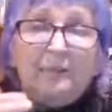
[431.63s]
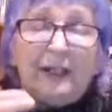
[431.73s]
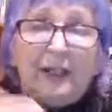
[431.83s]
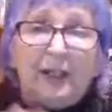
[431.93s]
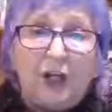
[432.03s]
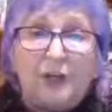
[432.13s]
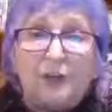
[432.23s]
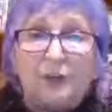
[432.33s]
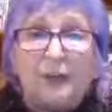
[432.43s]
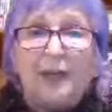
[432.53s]

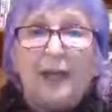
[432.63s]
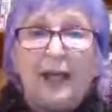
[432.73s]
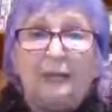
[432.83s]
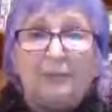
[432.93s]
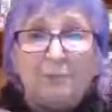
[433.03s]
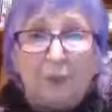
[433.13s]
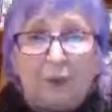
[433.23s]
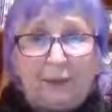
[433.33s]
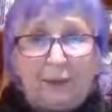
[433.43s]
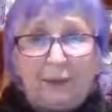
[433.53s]
because we have
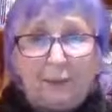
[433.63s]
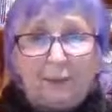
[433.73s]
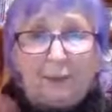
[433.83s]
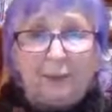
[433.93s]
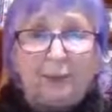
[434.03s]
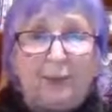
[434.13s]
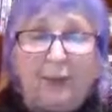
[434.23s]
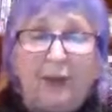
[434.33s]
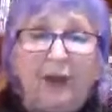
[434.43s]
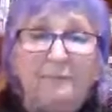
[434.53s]
more than the
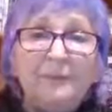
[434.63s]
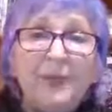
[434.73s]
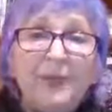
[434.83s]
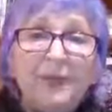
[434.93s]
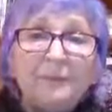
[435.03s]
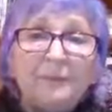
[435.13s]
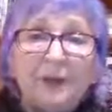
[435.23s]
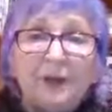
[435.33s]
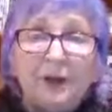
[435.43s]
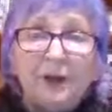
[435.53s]
opposable thumb,
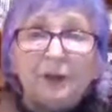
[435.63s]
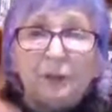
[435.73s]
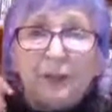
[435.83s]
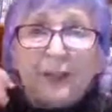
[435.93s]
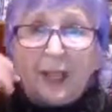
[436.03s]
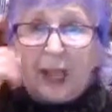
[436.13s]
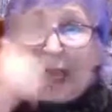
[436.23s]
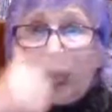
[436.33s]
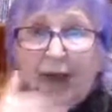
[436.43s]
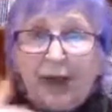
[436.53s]
because we
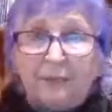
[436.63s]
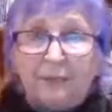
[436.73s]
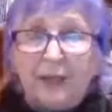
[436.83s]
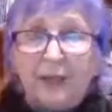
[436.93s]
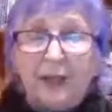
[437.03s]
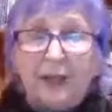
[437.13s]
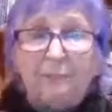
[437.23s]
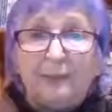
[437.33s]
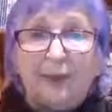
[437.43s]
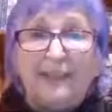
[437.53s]
have the
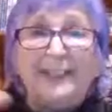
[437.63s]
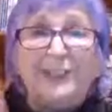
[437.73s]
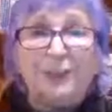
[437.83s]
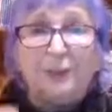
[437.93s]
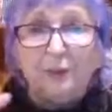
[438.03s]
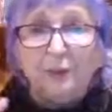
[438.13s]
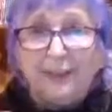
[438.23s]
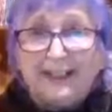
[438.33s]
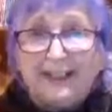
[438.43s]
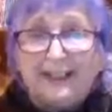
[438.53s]
ability to
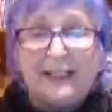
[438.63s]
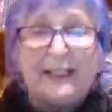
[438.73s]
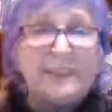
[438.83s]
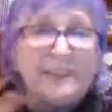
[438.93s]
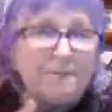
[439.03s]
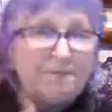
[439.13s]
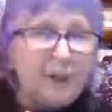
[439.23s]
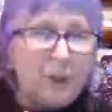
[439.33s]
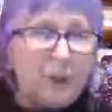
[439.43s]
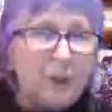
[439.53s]
reason, to
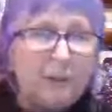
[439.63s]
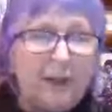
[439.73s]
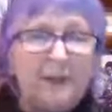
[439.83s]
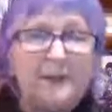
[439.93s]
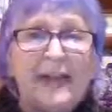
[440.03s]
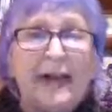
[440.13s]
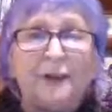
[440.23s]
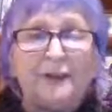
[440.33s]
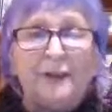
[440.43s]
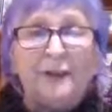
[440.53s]
figure things
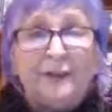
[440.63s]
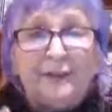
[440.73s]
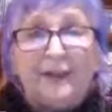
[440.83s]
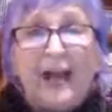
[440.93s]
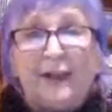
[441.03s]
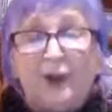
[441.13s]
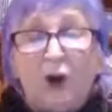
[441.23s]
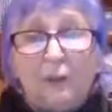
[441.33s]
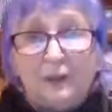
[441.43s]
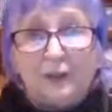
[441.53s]
out, not
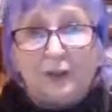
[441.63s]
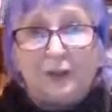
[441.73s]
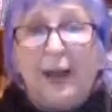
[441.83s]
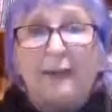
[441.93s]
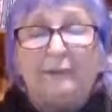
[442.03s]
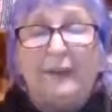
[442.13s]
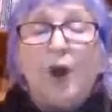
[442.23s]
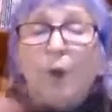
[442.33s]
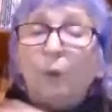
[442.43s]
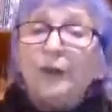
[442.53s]
always
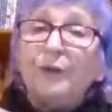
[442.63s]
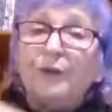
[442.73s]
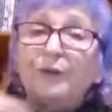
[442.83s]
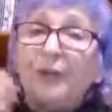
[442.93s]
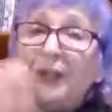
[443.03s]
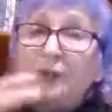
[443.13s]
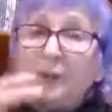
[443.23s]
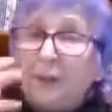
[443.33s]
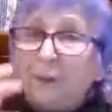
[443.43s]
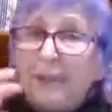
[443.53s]
correctly. We're either
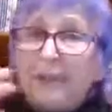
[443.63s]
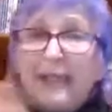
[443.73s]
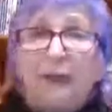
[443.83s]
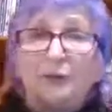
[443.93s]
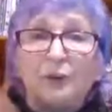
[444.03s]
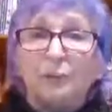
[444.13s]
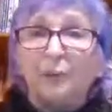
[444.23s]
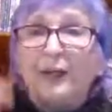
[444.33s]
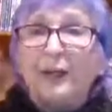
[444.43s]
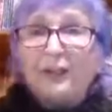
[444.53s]
figuring things out to
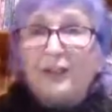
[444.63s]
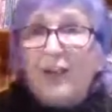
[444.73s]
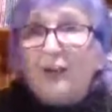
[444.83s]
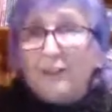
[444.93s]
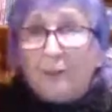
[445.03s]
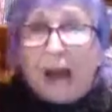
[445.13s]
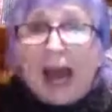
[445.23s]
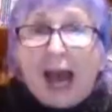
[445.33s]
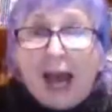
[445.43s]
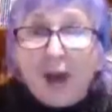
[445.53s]
bring ourselves up
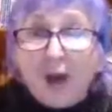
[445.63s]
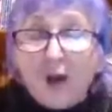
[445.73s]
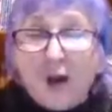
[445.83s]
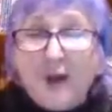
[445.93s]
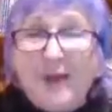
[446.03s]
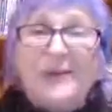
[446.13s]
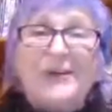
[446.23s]
higher